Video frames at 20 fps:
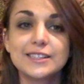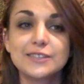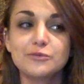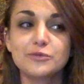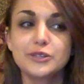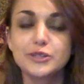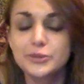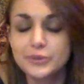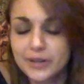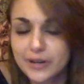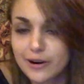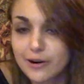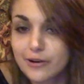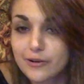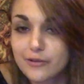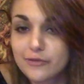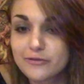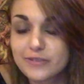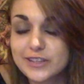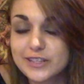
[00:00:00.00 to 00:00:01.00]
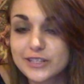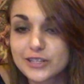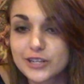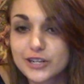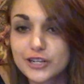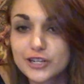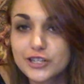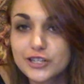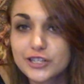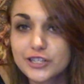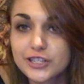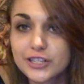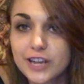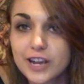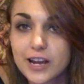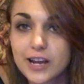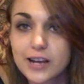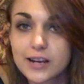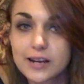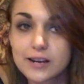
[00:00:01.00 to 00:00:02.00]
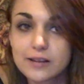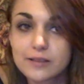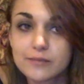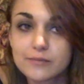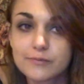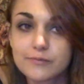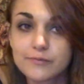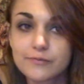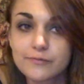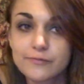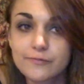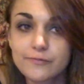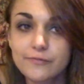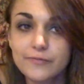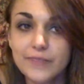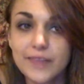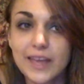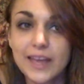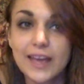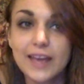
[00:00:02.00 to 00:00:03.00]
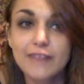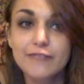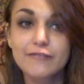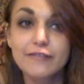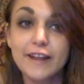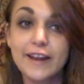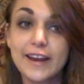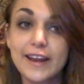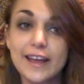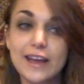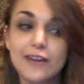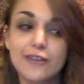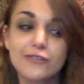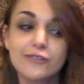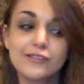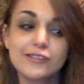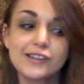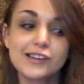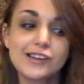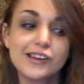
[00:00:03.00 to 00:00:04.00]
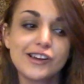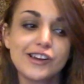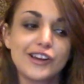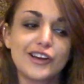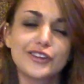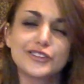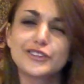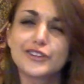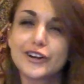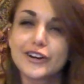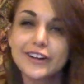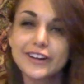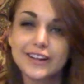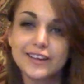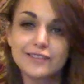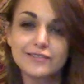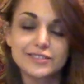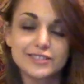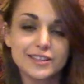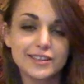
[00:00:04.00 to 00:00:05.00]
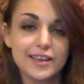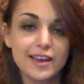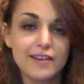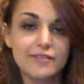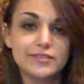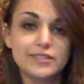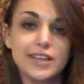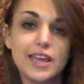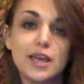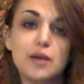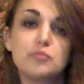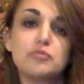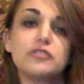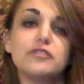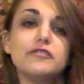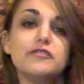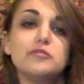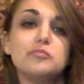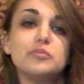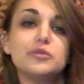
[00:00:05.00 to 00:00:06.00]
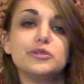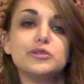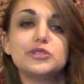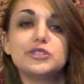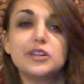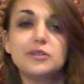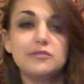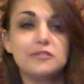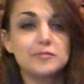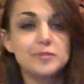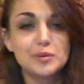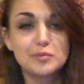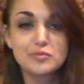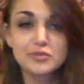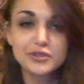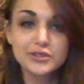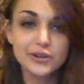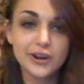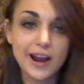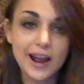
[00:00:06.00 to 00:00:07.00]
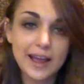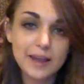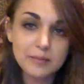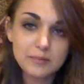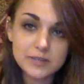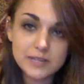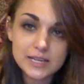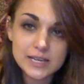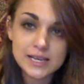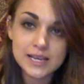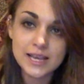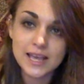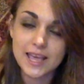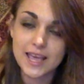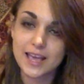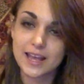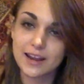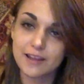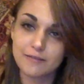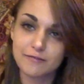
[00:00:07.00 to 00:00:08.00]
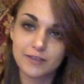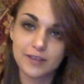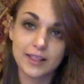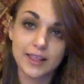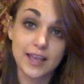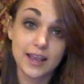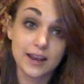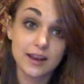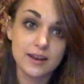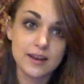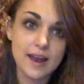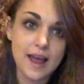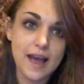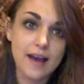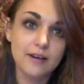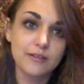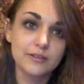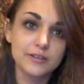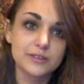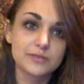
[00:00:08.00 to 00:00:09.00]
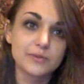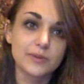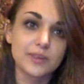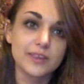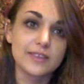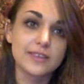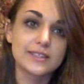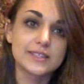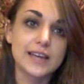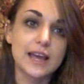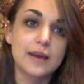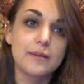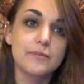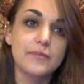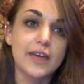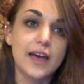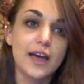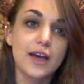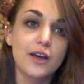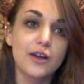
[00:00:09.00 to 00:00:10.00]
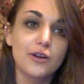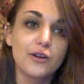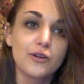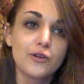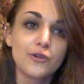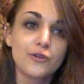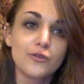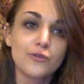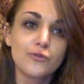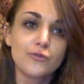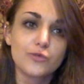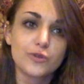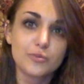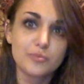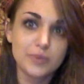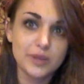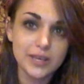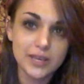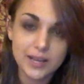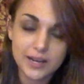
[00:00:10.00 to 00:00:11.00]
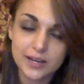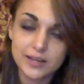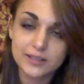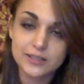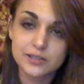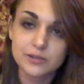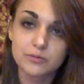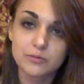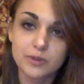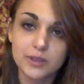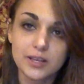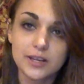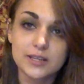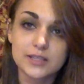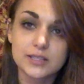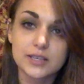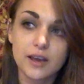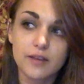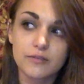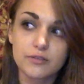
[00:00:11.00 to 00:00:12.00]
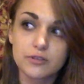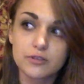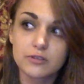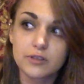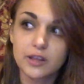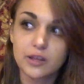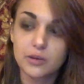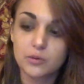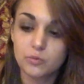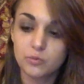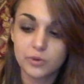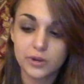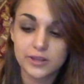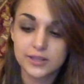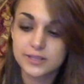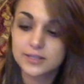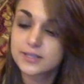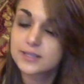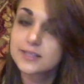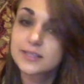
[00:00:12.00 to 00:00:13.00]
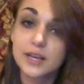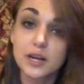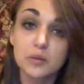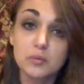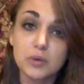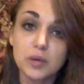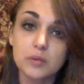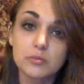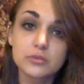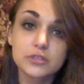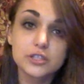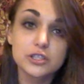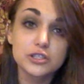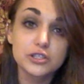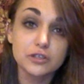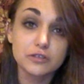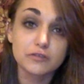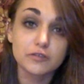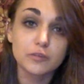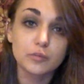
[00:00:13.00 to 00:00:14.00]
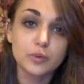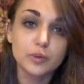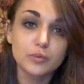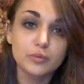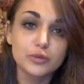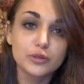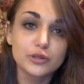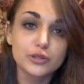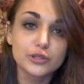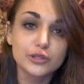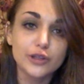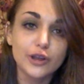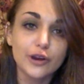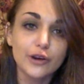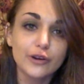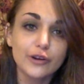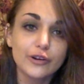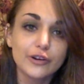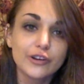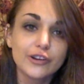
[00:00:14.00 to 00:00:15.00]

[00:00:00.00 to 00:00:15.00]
we're doing our own research and finding out alternatives to the FDA approved bullshit we've been prescribed, and I feel like now is really the time that we're beginning to really discover like what this is going to be able to do for people. So